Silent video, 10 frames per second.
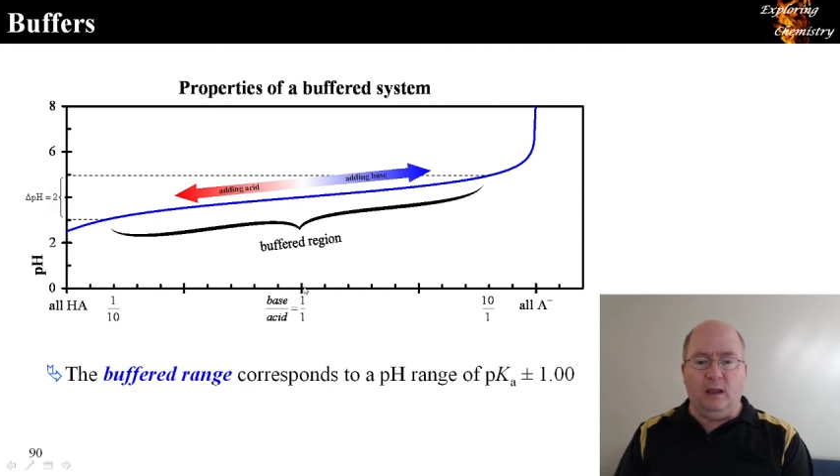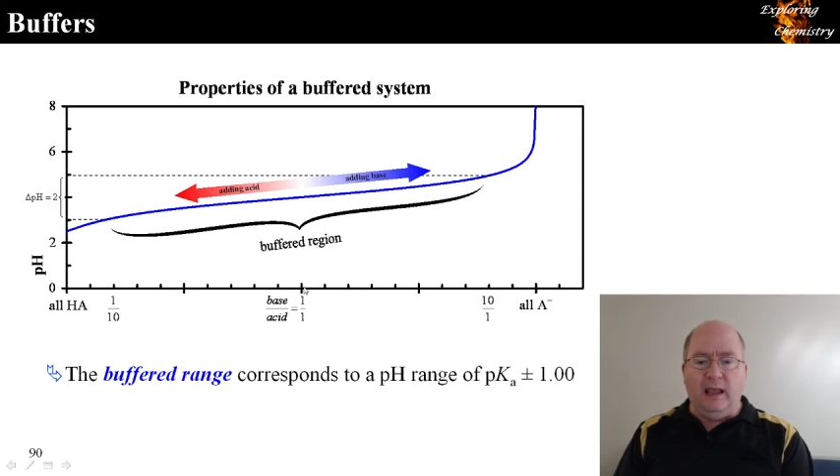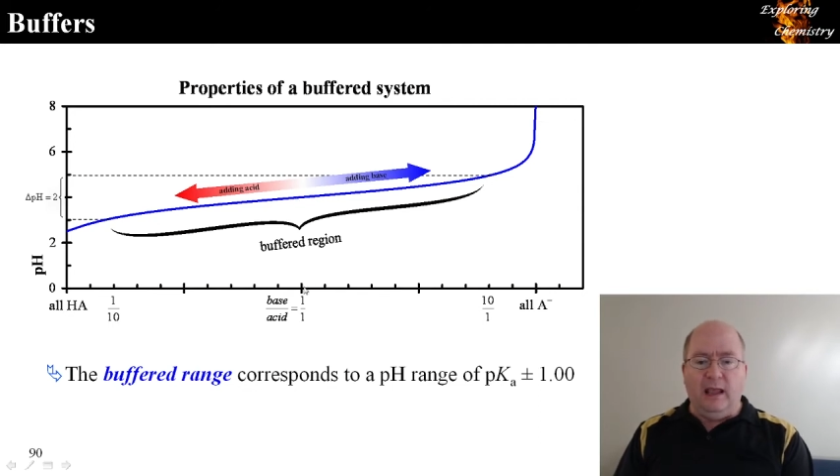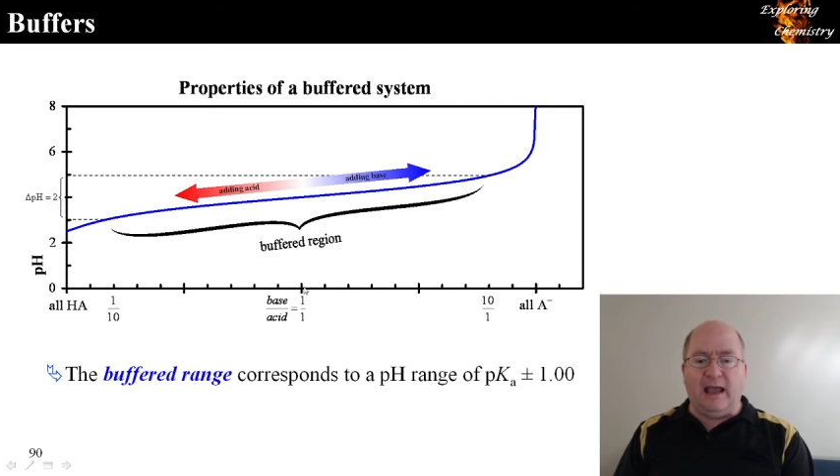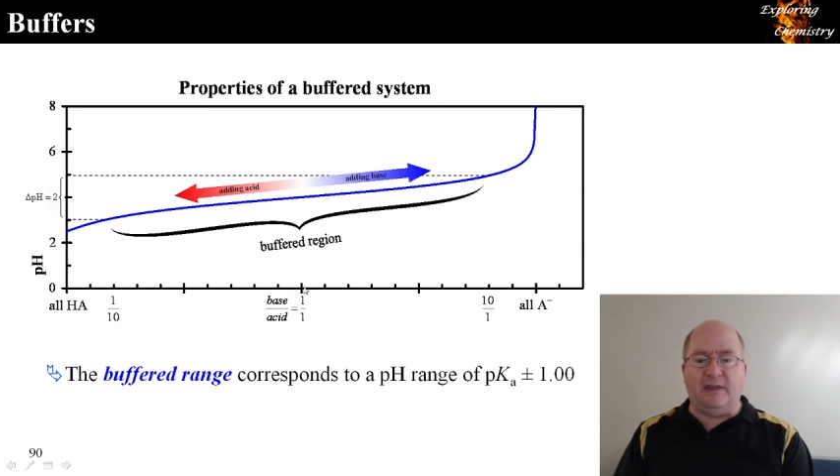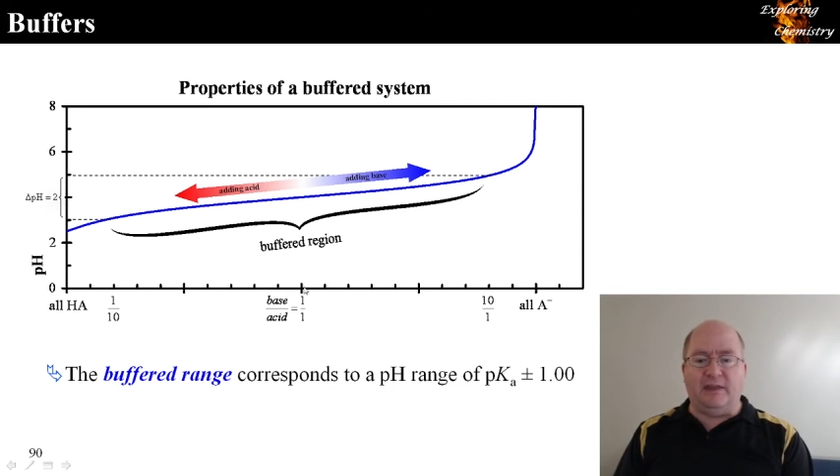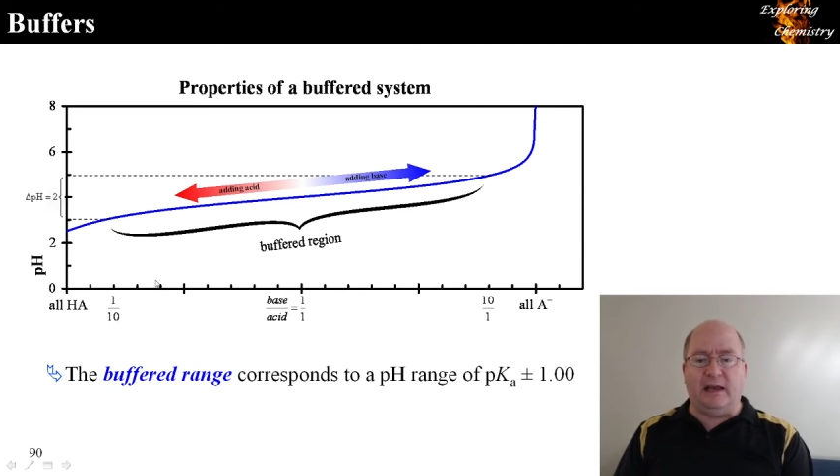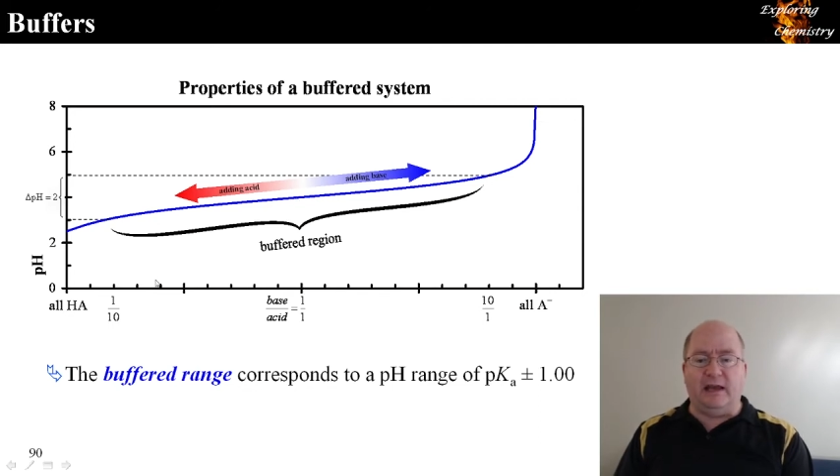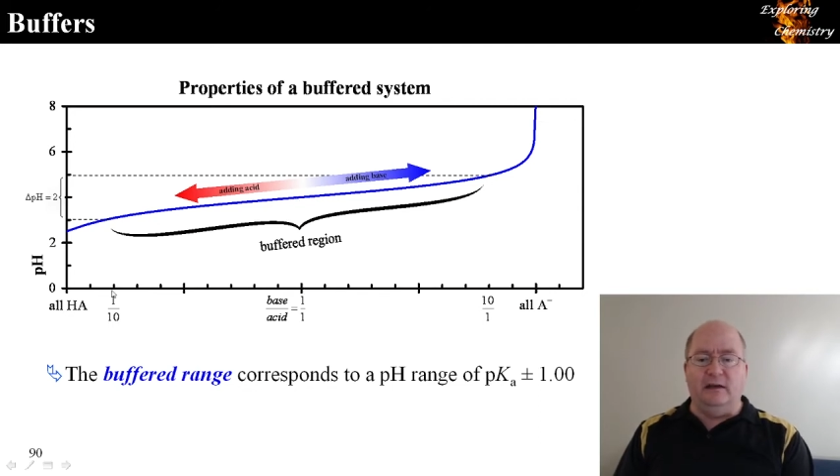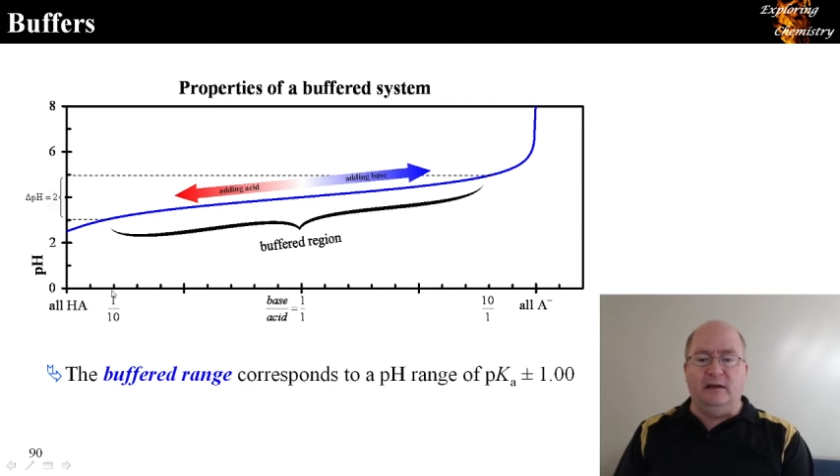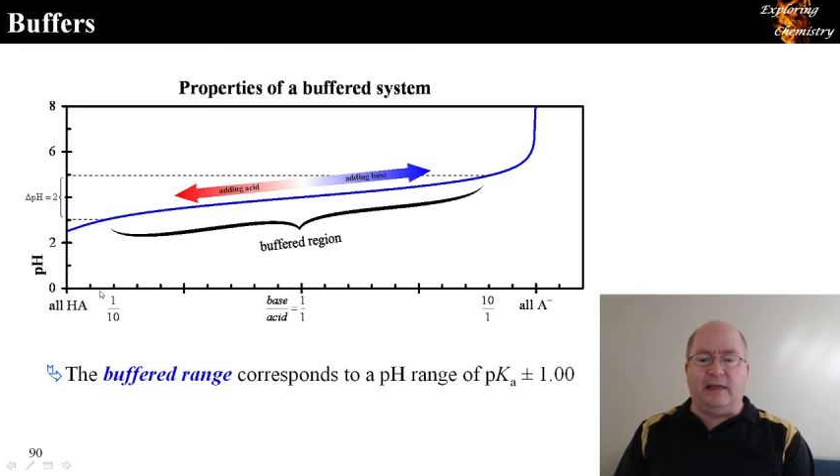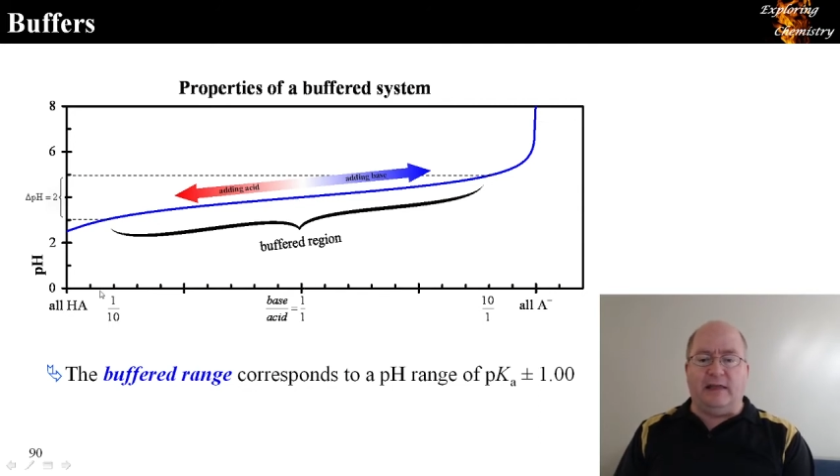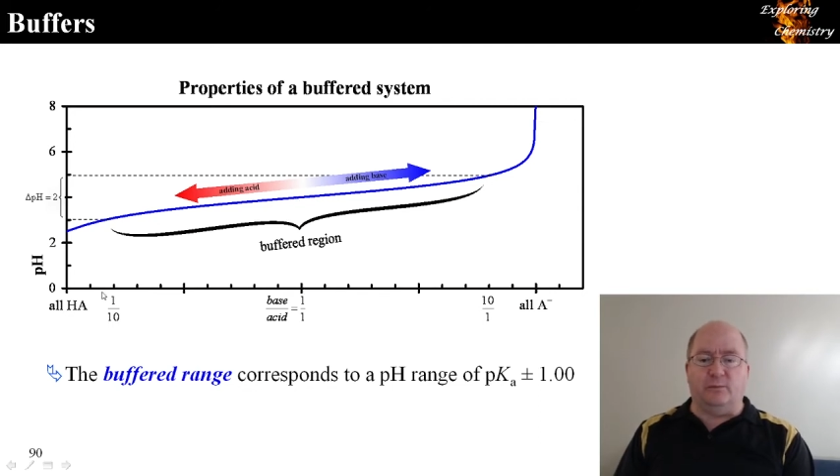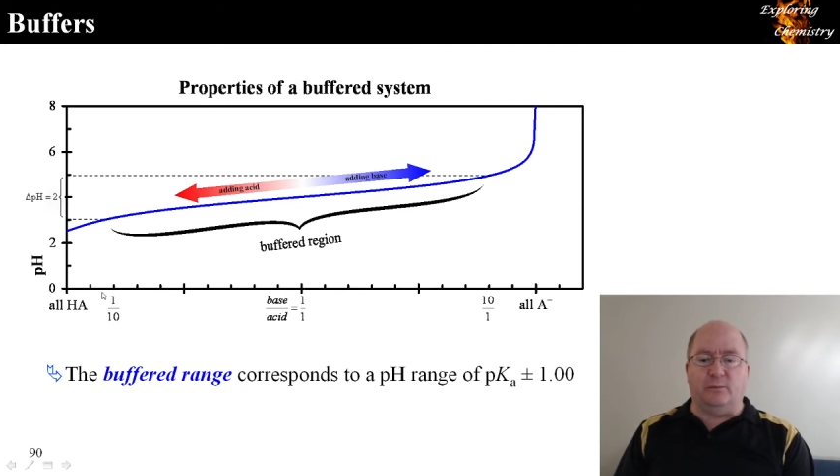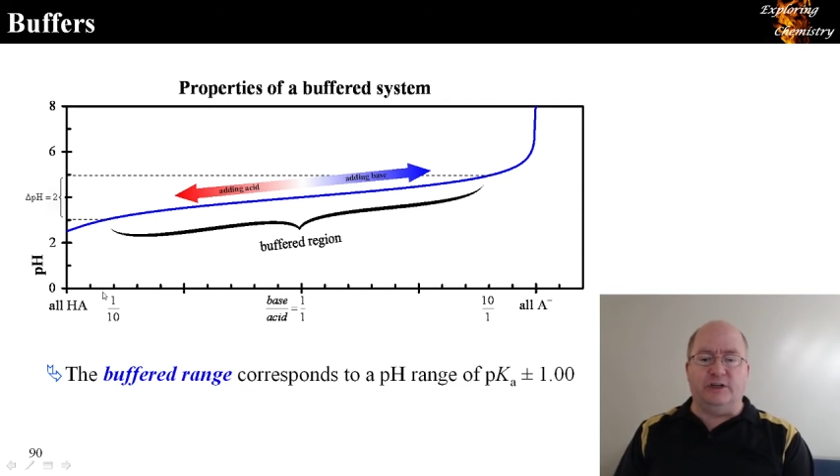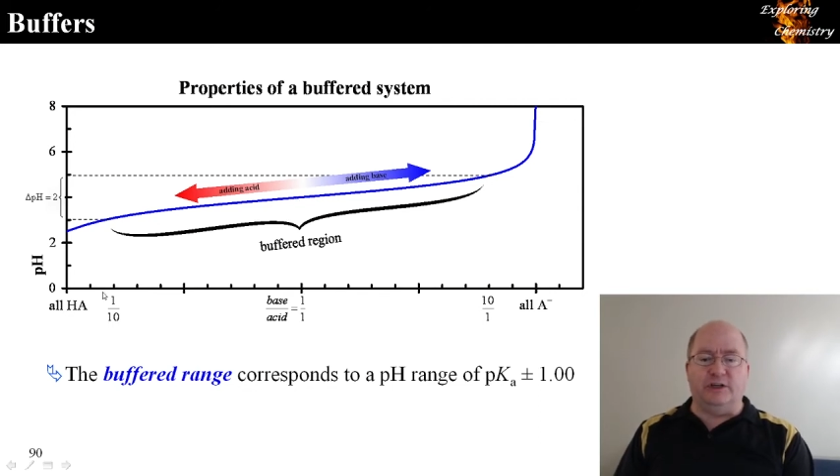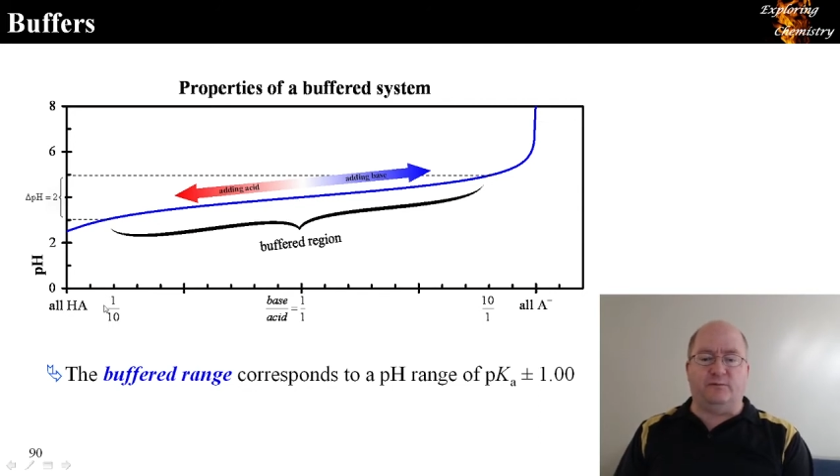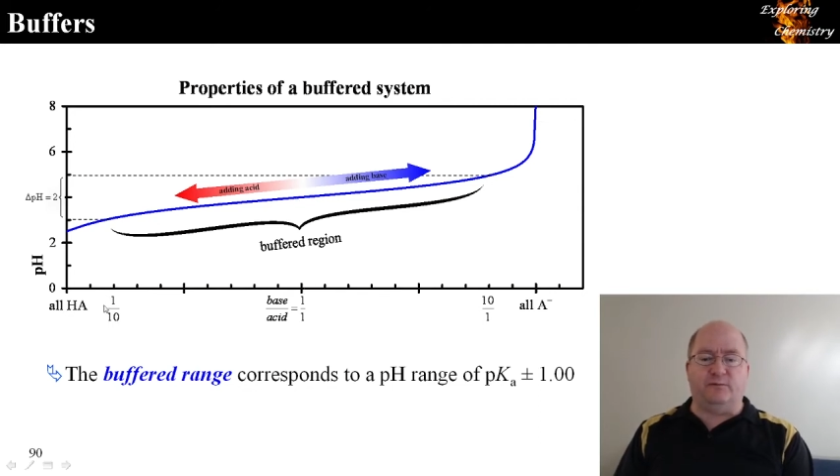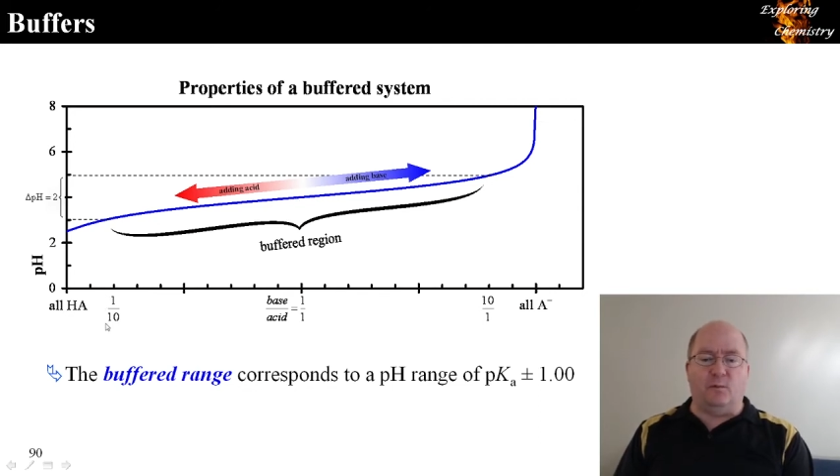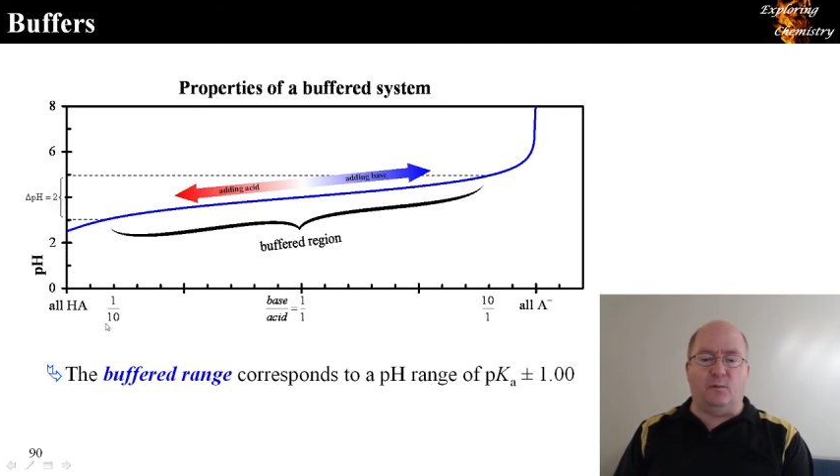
And then that region from